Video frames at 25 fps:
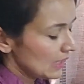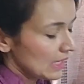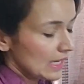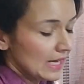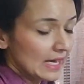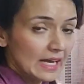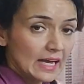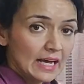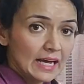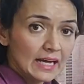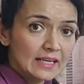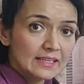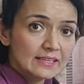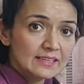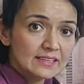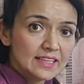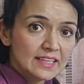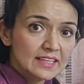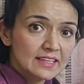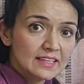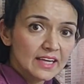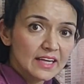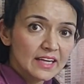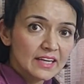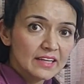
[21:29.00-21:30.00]
And
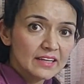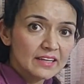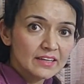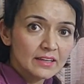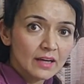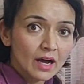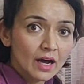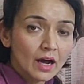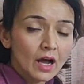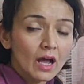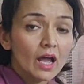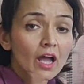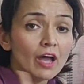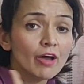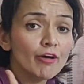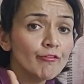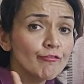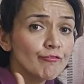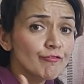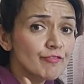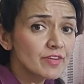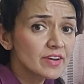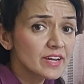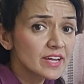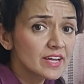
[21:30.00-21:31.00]
in India,
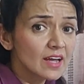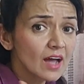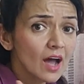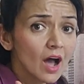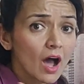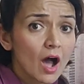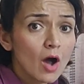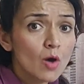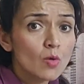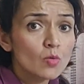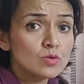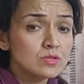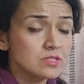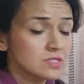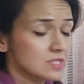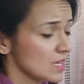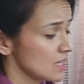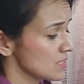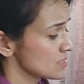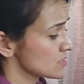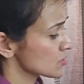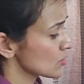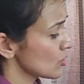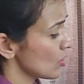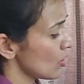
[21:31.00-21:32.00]
every house
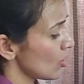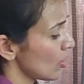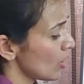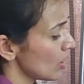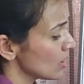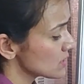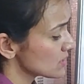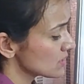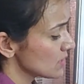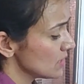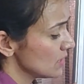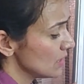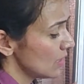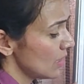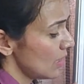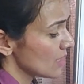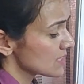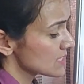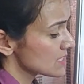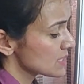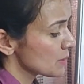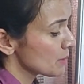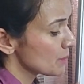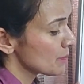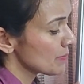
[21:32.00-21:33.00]
has got a
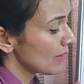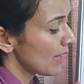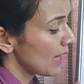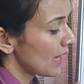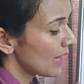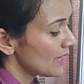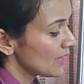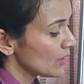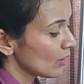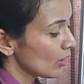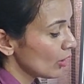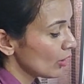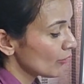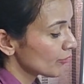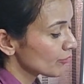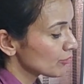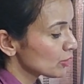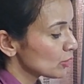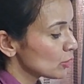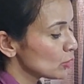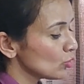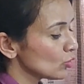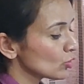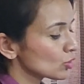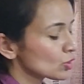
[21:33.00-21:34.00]
supply of
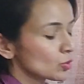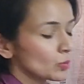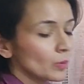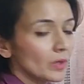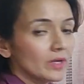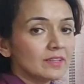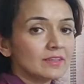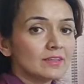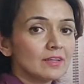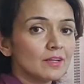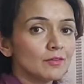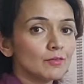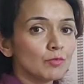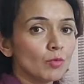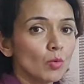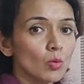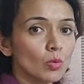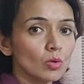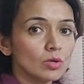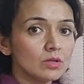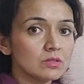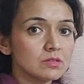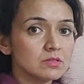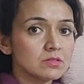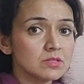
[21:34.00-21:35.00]
220
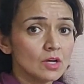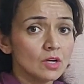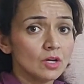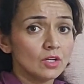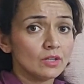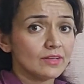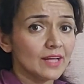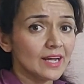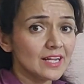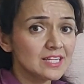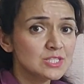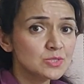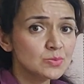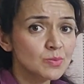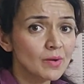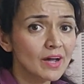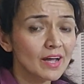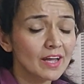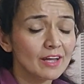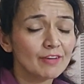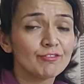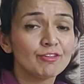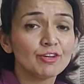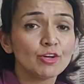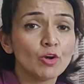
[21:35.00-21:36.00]
volts. That's
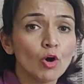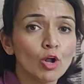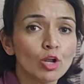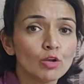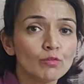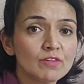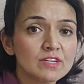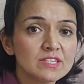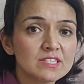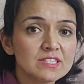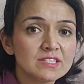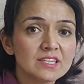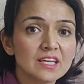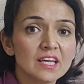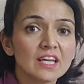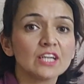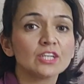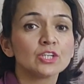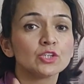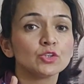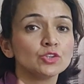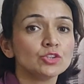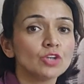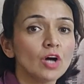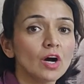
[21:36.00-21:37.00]
why we always say,
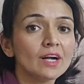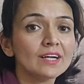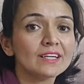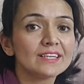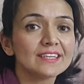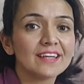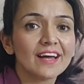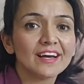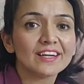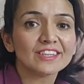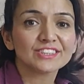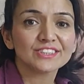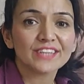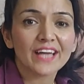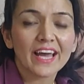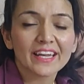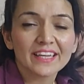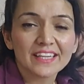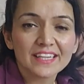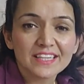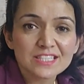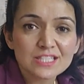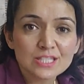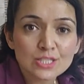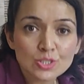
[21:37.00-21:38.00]
do not touch
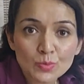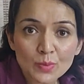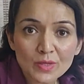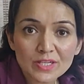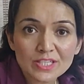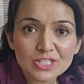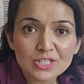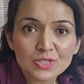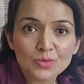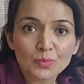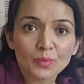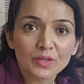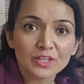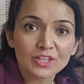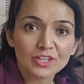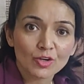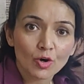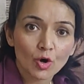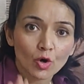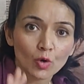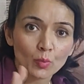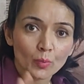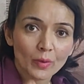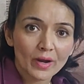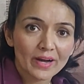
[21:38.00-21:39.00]
any switch with
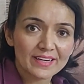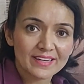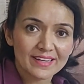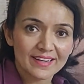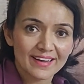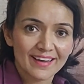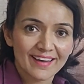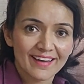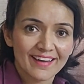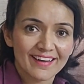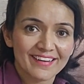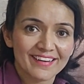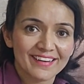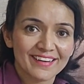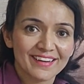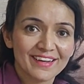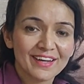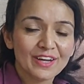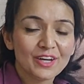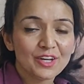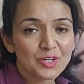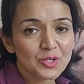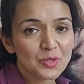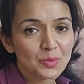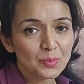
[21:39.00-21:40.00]
your wet hand.
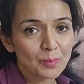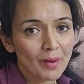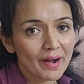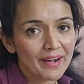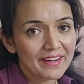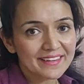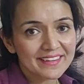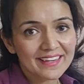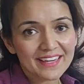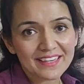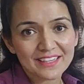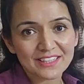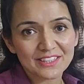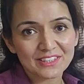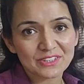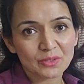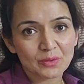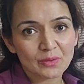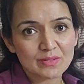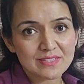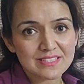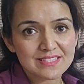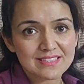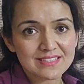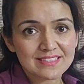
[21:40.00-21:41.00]
You might get a
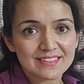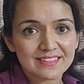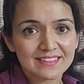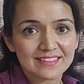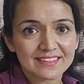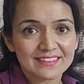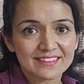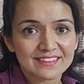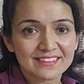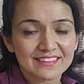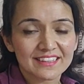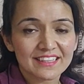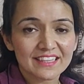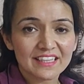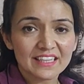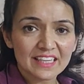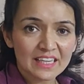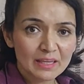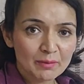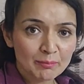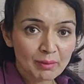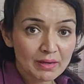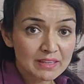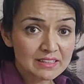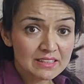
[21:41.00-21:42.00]
short circuit.
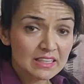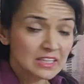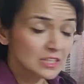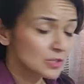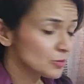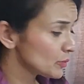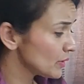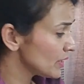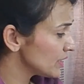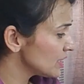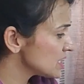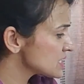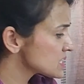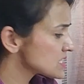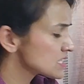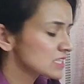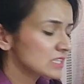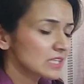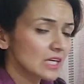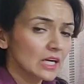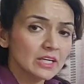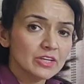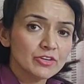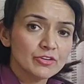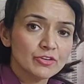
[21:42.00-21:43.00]
But it varies
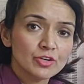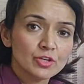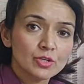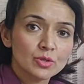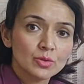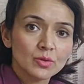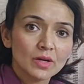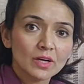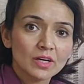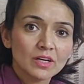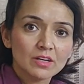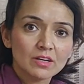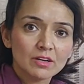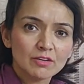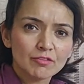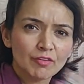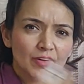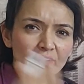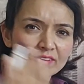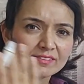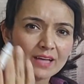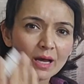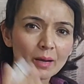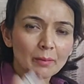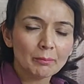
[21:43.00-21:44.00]
in country to country. For
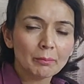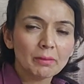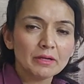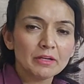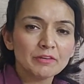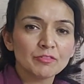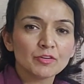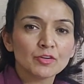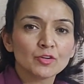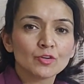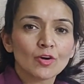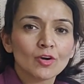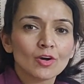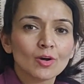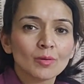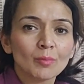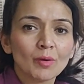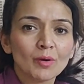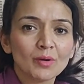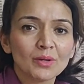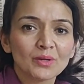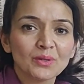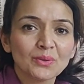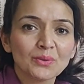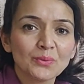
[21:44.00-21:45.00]
example, if you talk
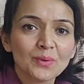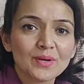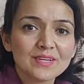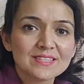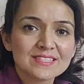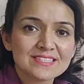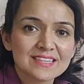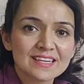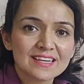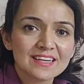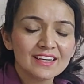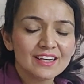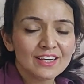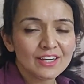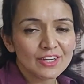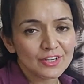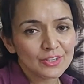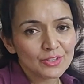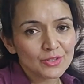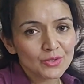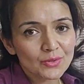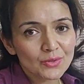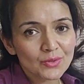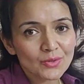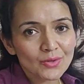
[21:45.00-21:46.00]
about USA,
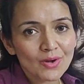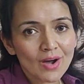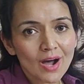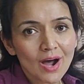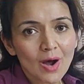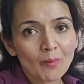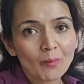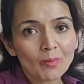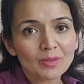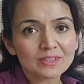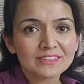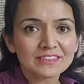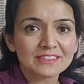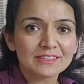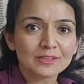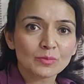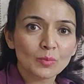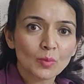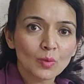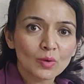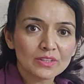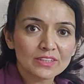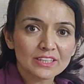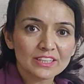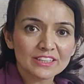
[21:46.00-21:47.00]
do you know how much is the
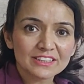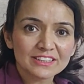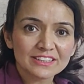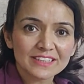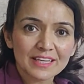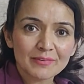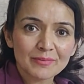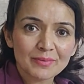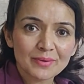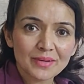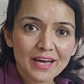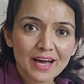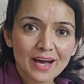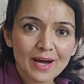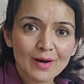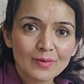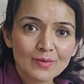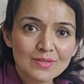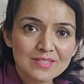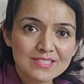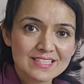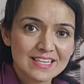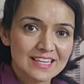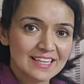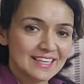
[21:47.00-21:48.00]
voltage in every
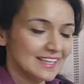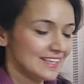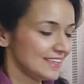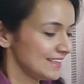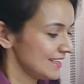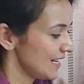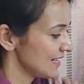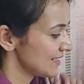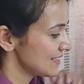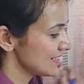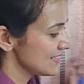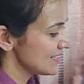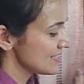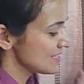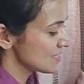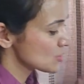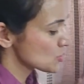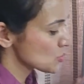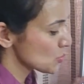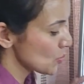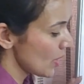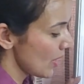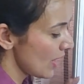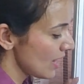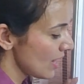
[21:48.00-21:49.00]
house? That is
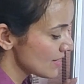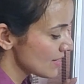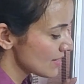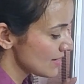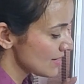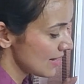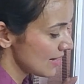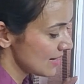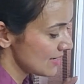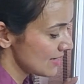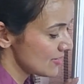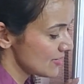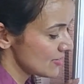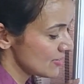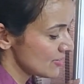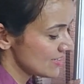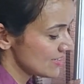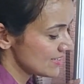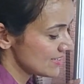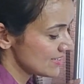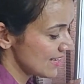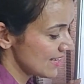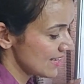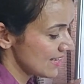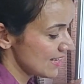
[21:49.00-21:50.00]

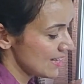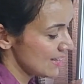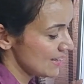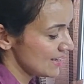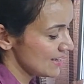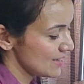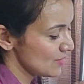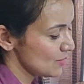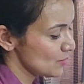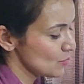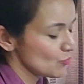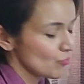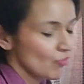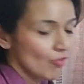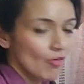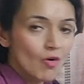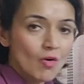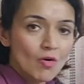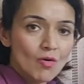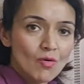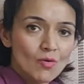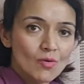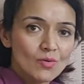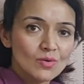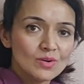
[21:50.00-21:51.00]
110
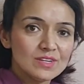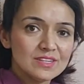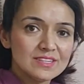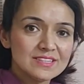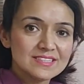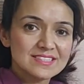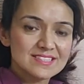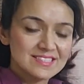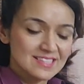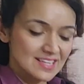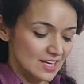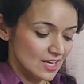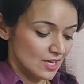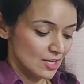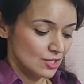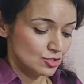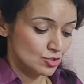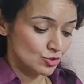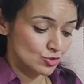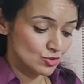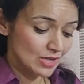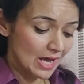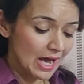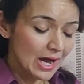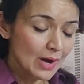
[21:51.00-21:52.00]
volts.
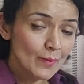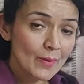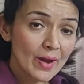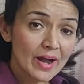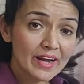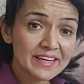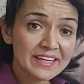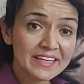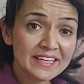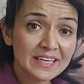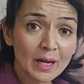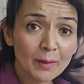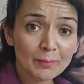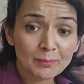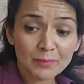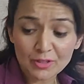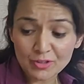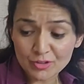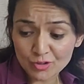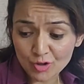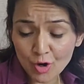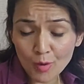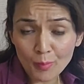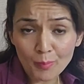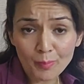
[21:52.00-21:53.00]
So now, ending up the
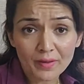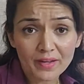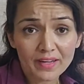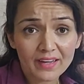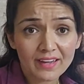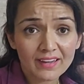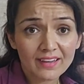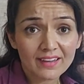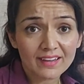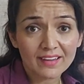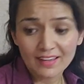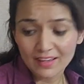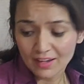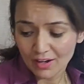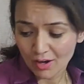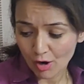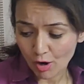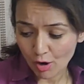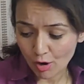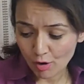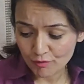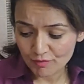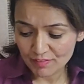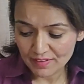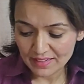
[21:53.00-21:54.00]
topic
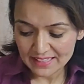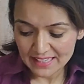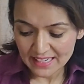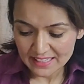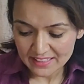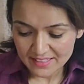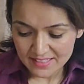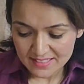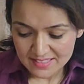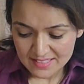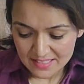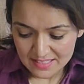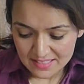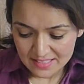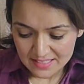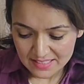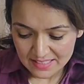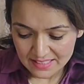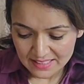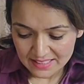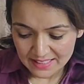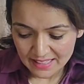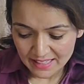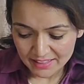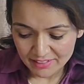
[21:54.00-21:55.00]
of
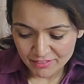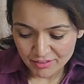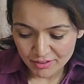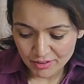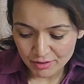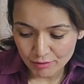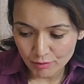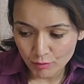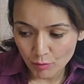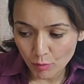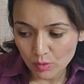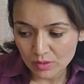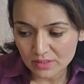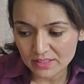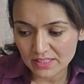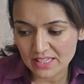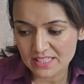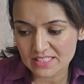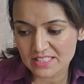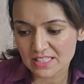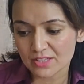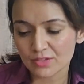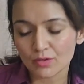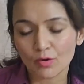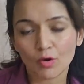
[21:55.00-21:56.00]
electricity, electric
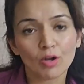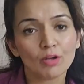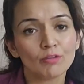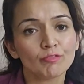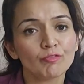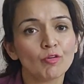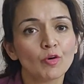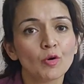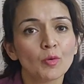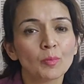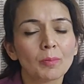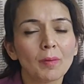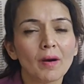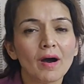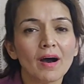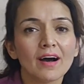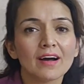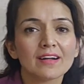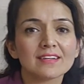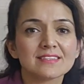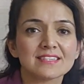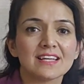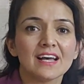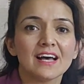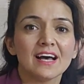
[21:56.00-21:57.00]
voltage and all 4
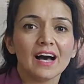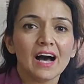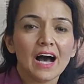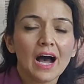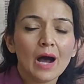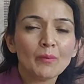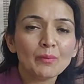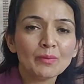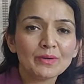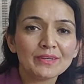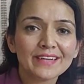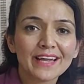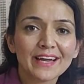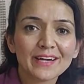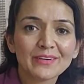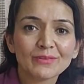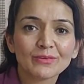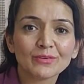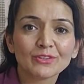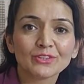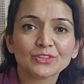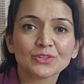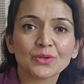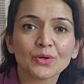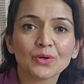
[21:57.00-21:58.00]
parts, I would like
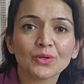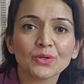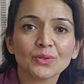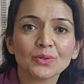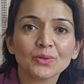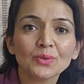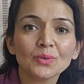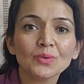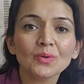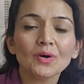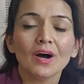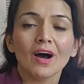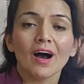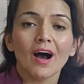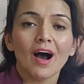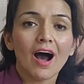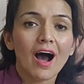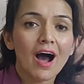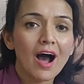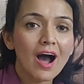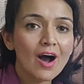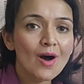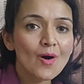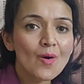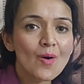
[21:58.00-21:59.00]
to show you
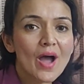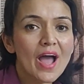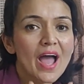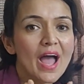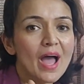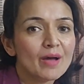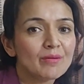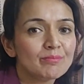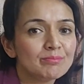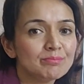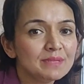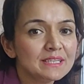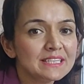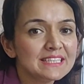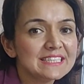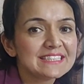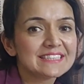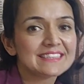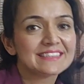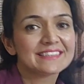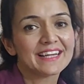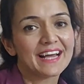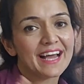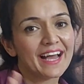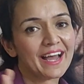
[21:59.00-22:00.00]
how
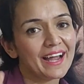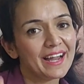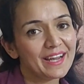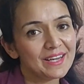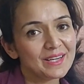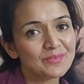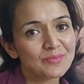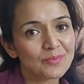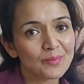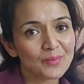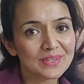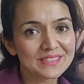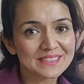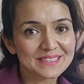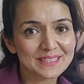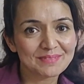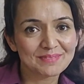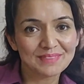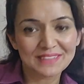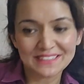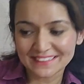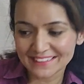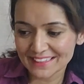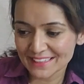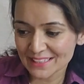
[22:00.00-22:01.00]
ammeter and
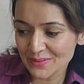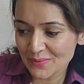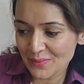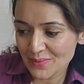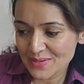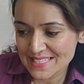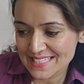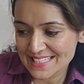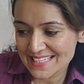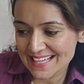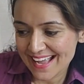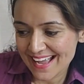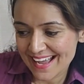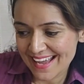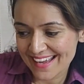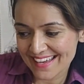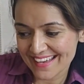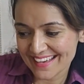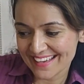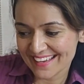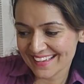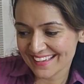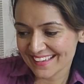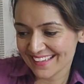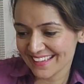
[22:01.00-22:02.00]
voltmeter looks
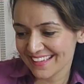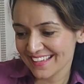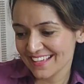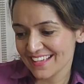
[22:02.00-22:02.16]
like.